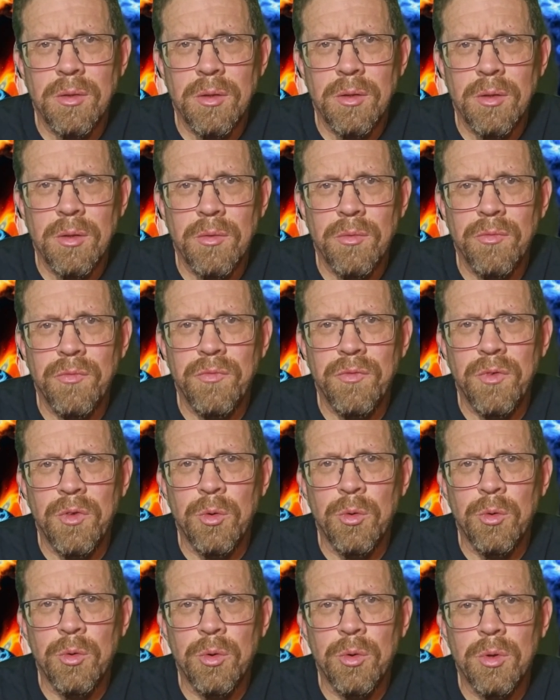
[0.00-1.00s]

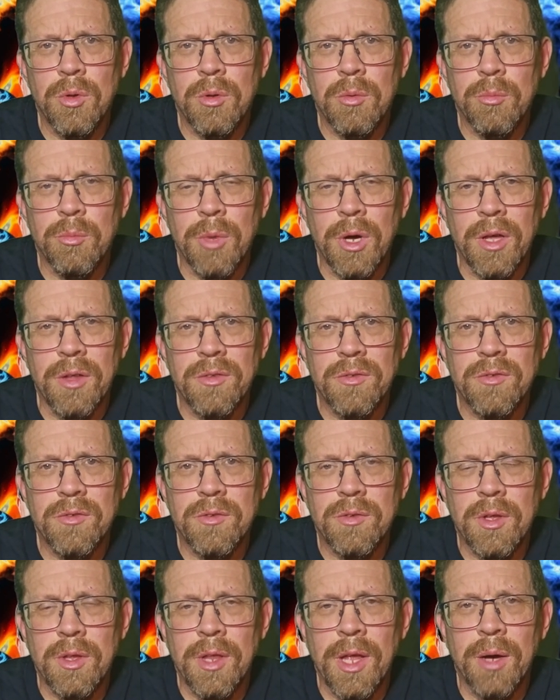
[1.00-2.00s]
few months,
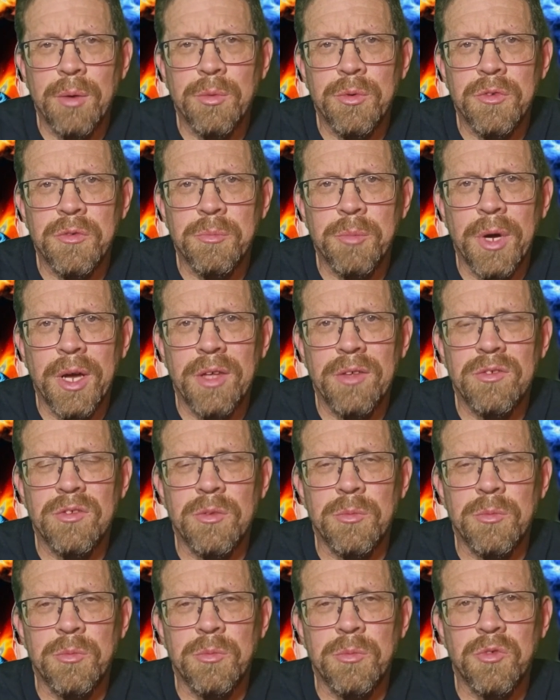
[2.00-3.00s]
and that was my
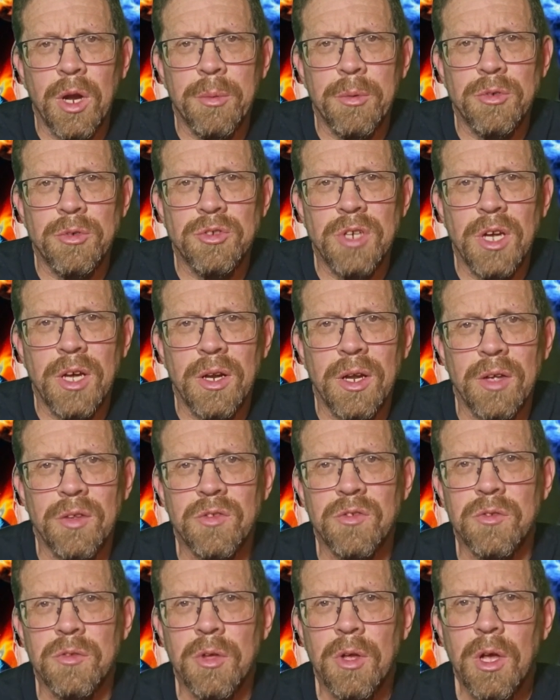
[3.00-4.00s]
subscriber
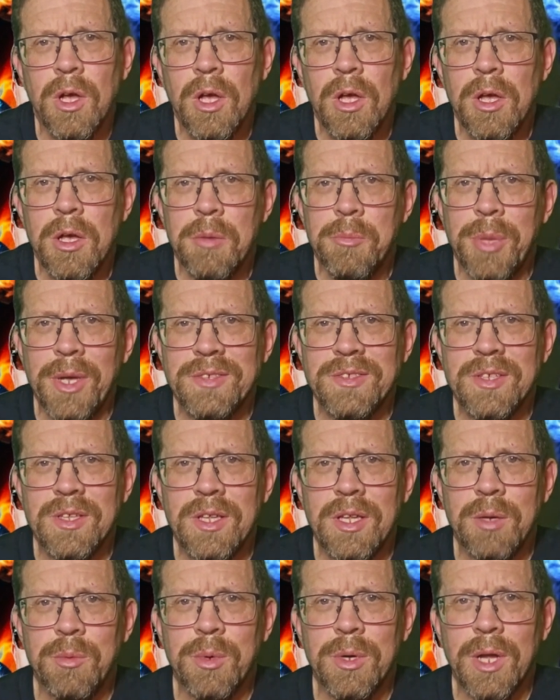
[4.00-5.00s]
shoutouts.
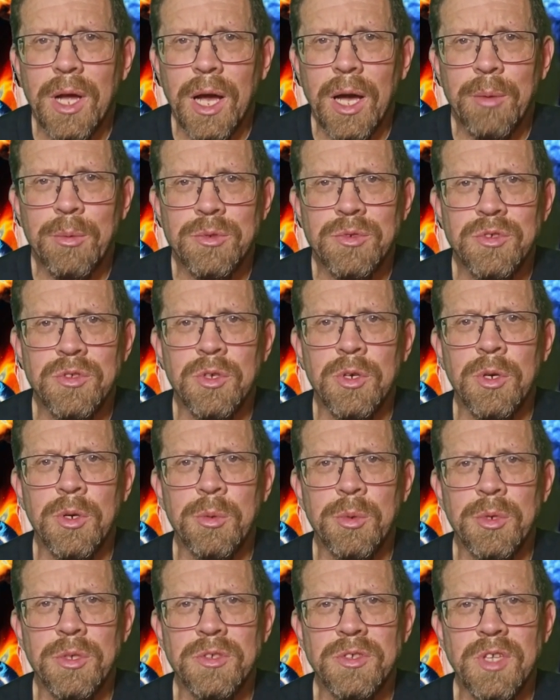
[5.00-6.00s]
Basically, what I was doing
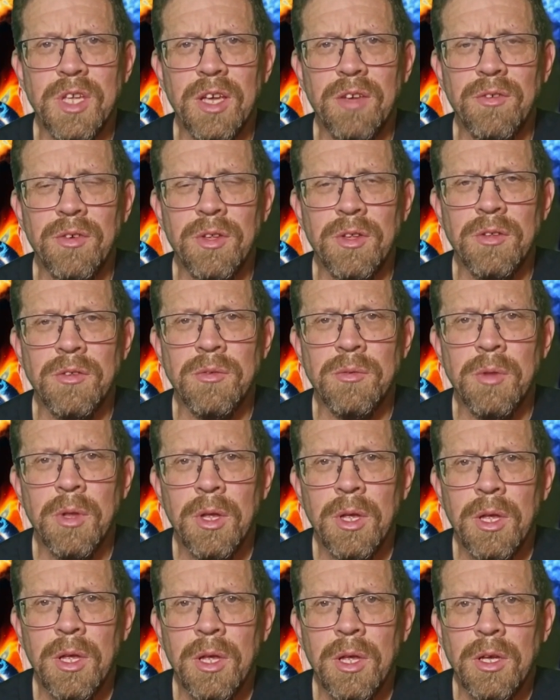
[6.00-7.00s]
was giving
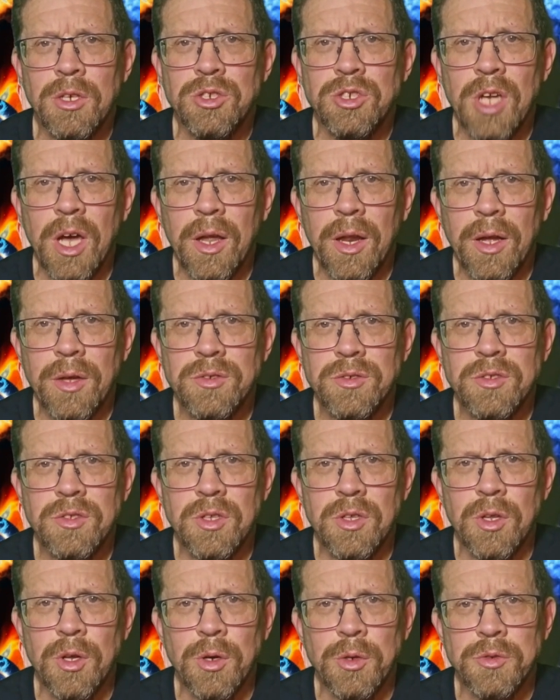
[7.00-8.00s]
shoutouts to
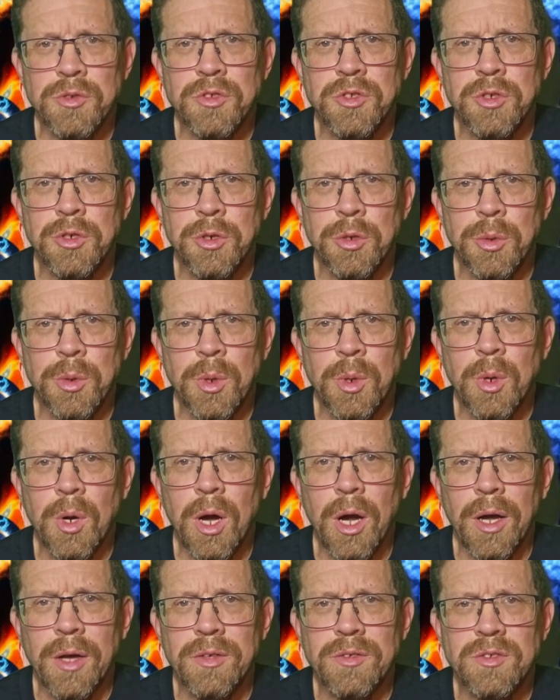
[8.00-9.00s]
those who
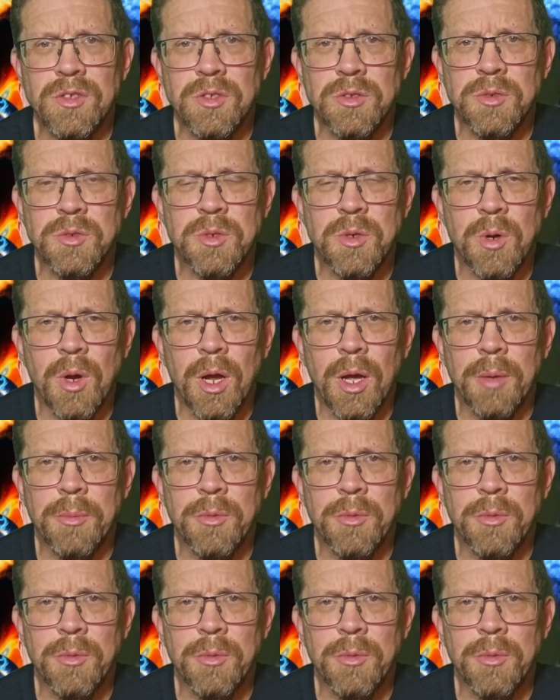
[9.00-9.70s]
I subscribed